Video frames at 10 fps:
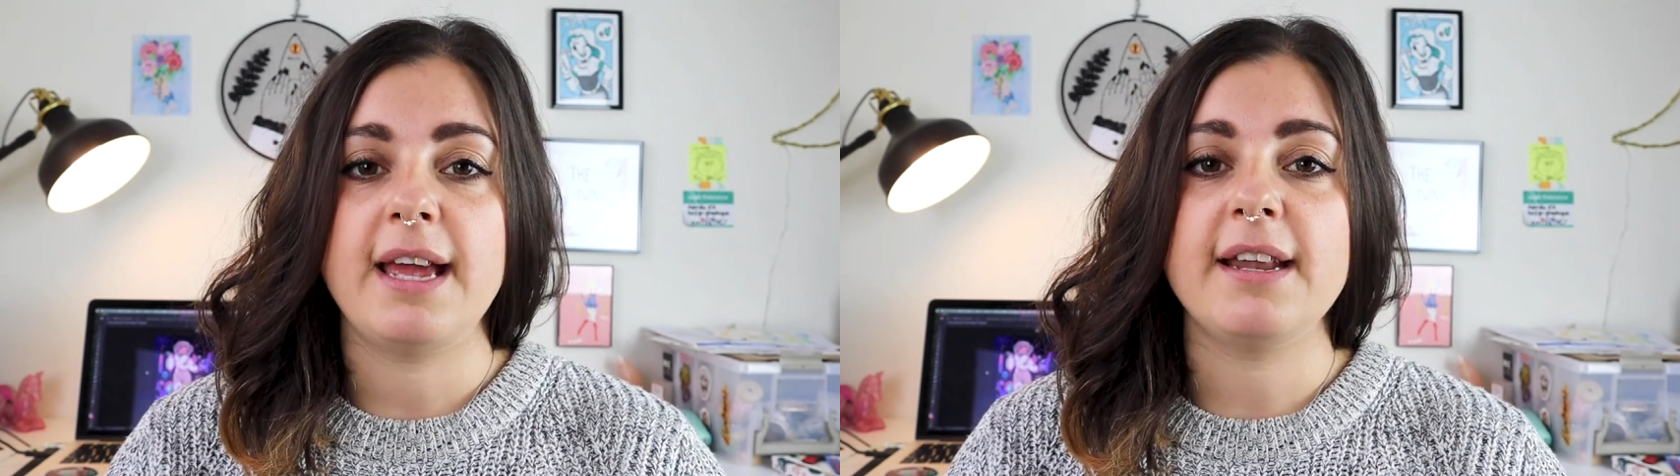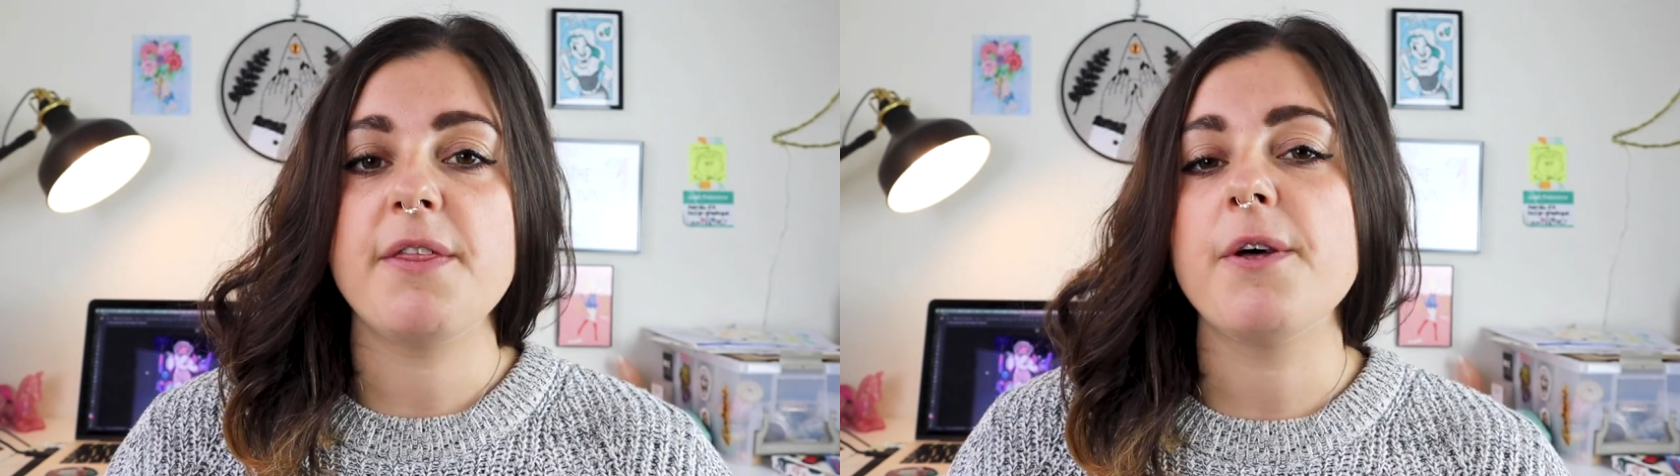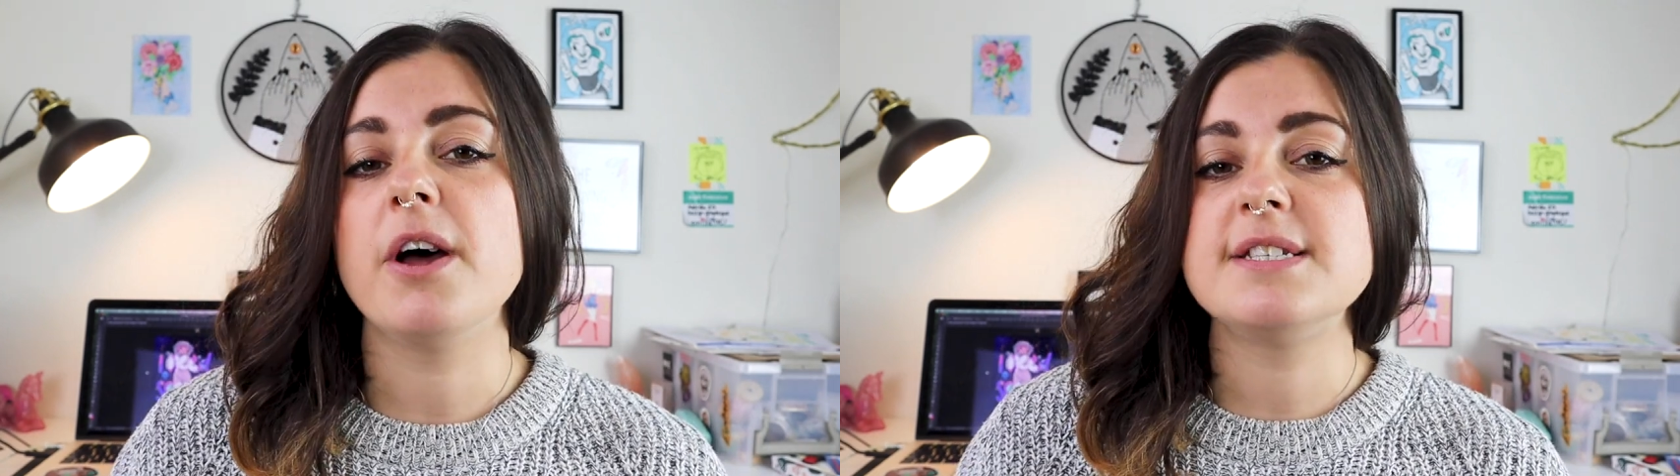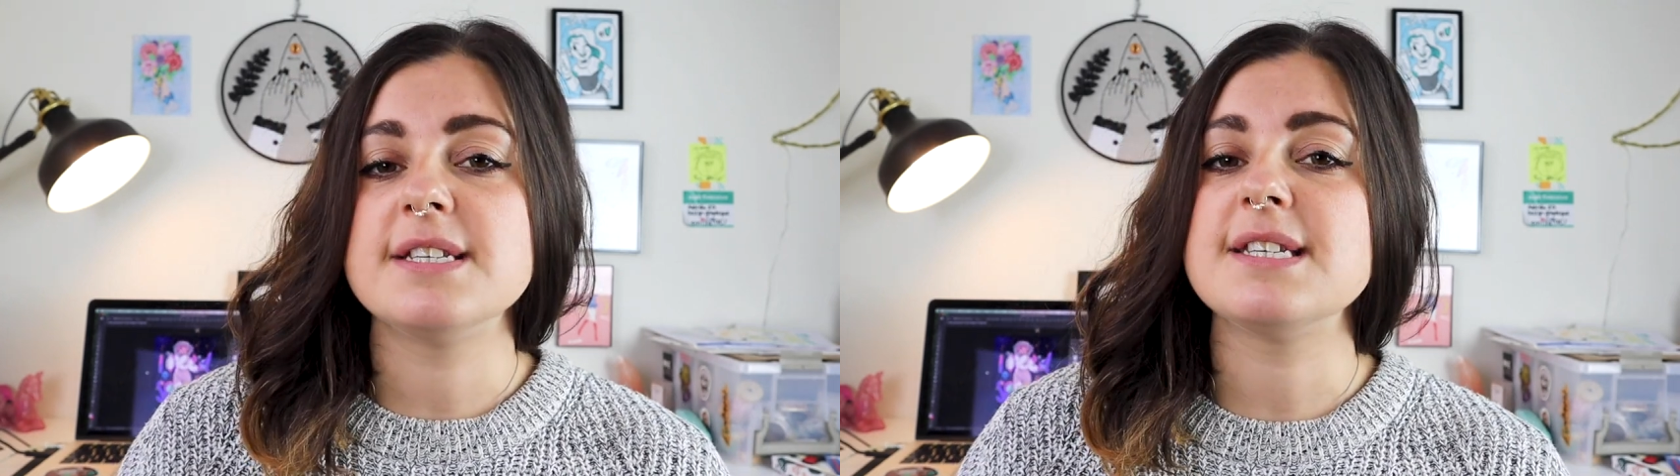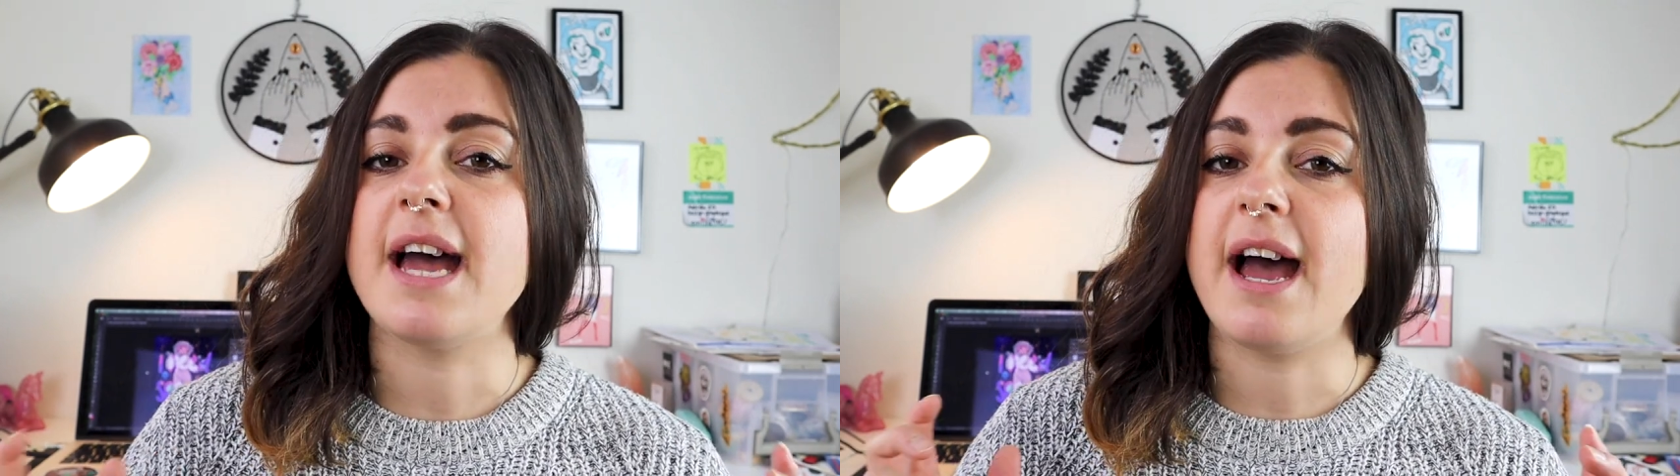And I thought,
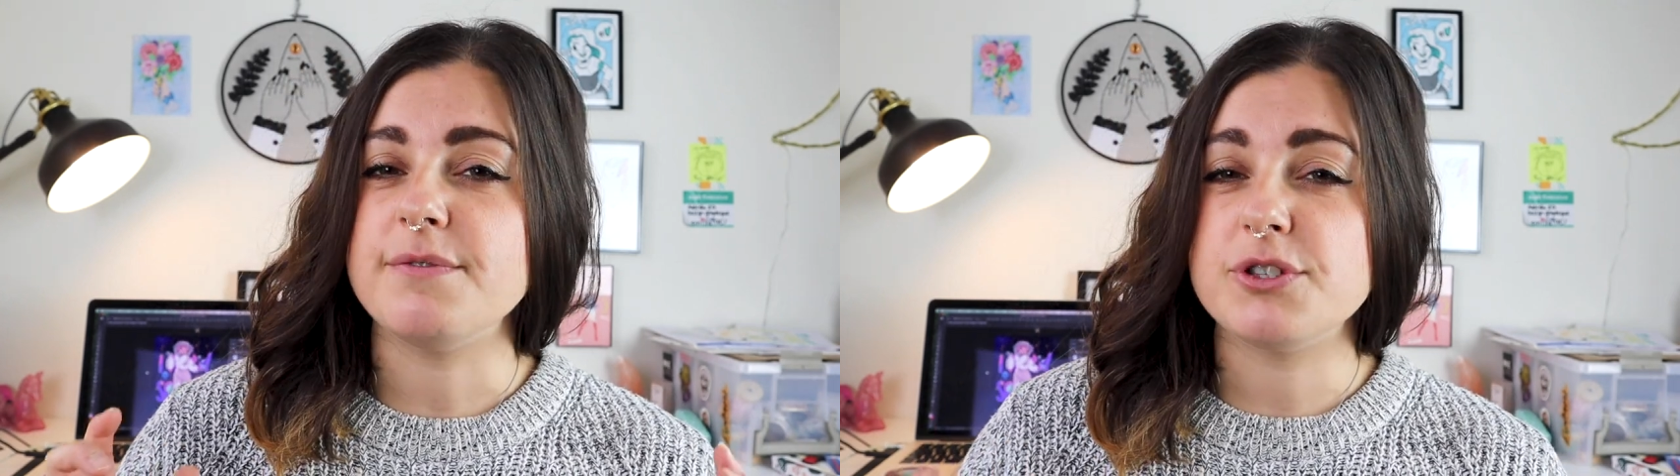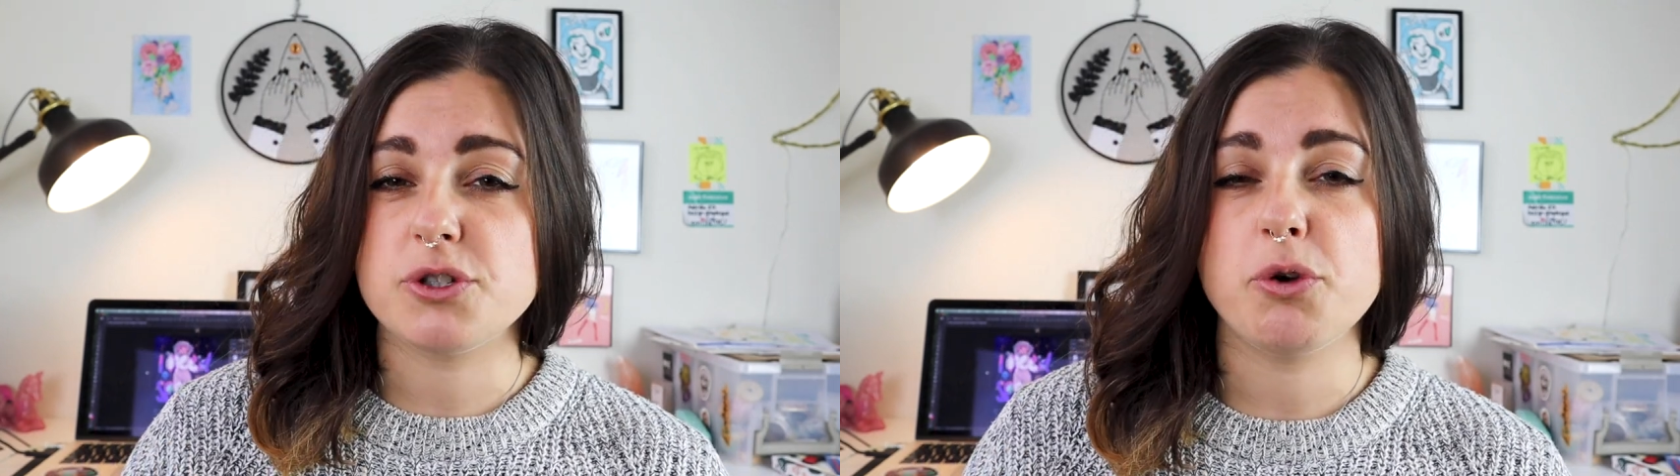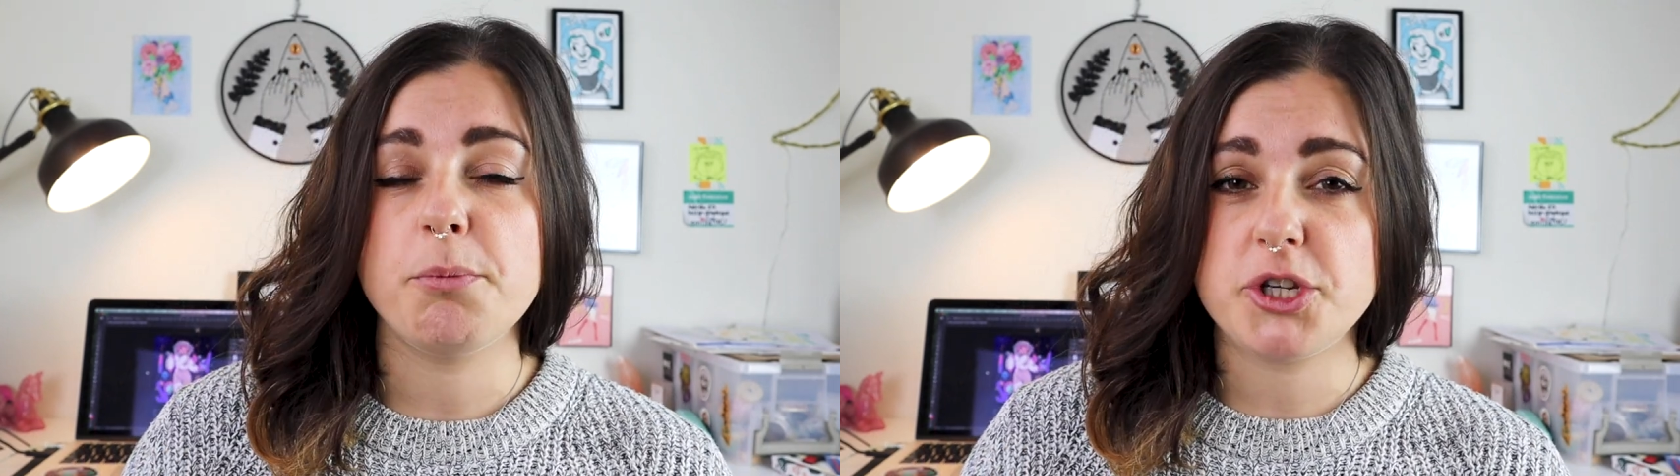since I have so